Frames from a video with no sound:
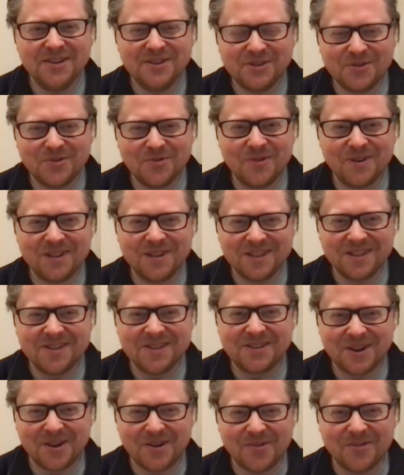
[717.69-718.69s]
Sword in the
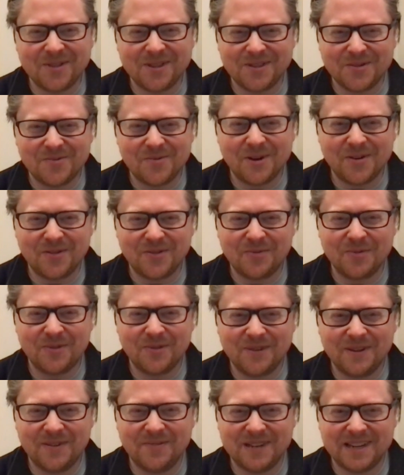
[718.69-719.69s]
Stone, the, the one from the
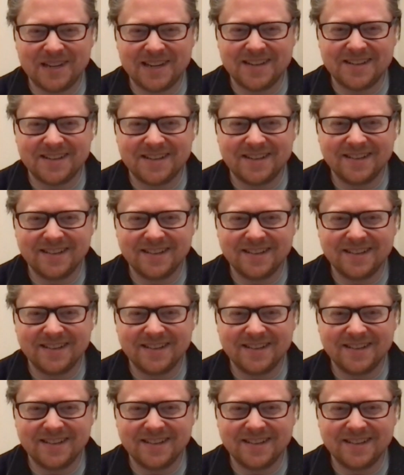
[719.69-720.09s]
50s?